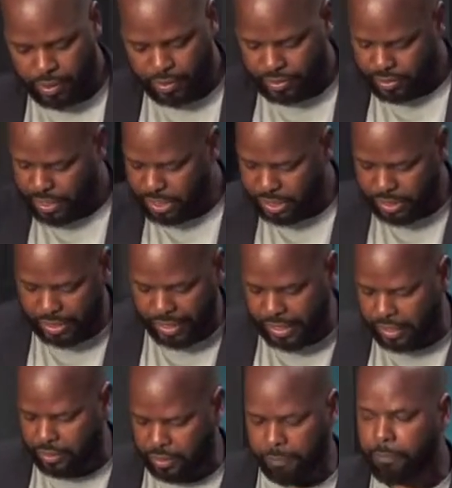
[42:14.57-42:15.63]
he's teaching
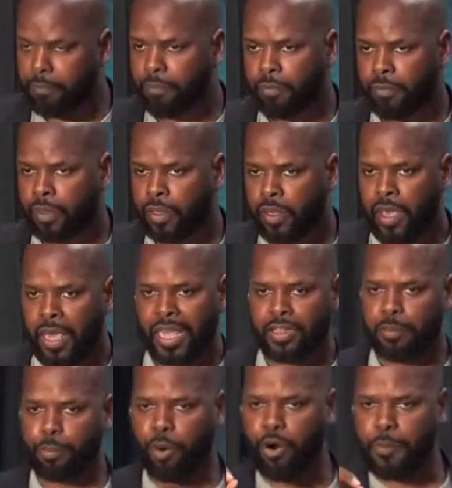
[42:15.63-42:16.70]
kingdom, and
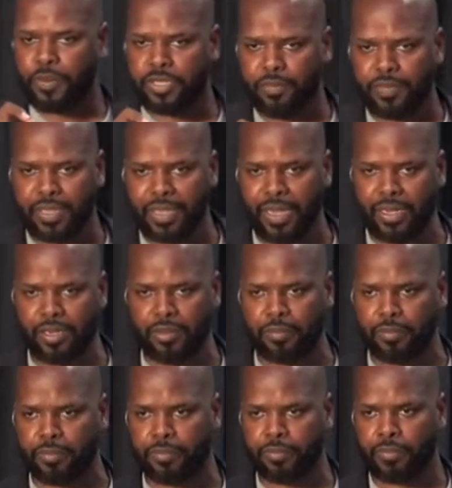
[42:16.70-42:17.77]
the purpose of the
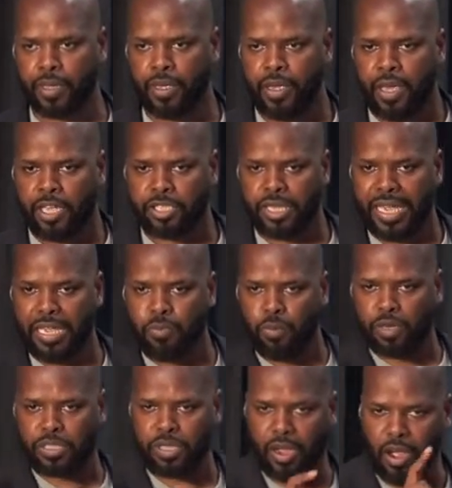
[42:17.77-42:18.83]
kingdom is that he
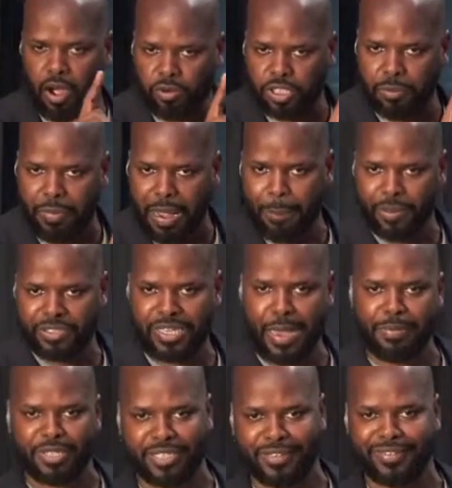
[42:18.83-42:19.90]
wants to alter my
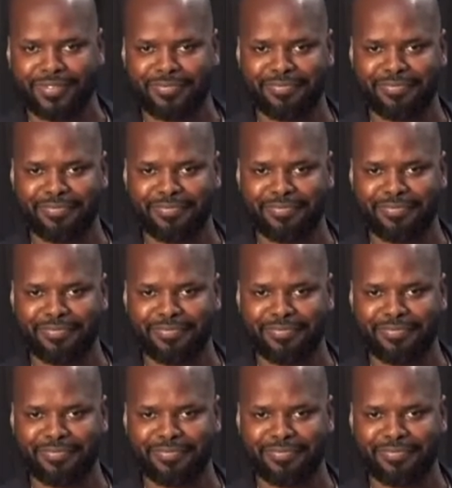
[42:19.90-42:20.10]
perception.